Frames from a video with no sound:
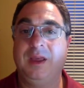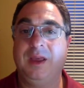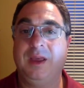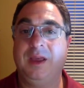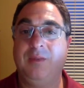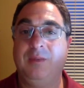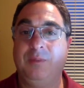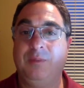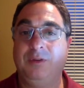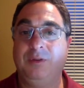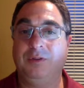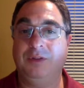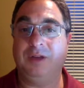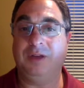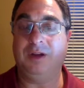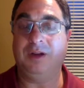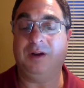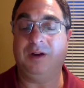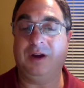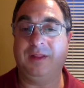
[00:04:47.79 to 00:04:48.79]
and
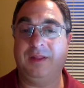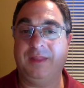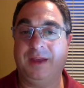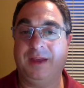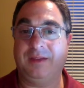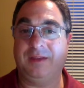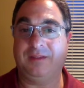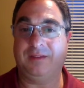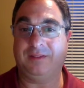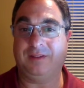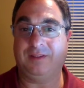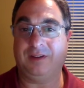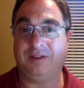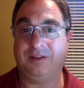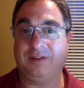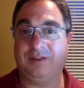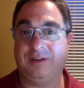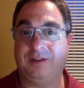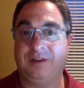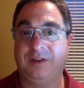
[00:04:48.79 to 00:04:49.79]
building on that
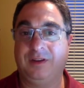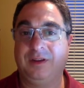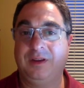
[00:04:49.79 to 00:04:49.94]
discussion.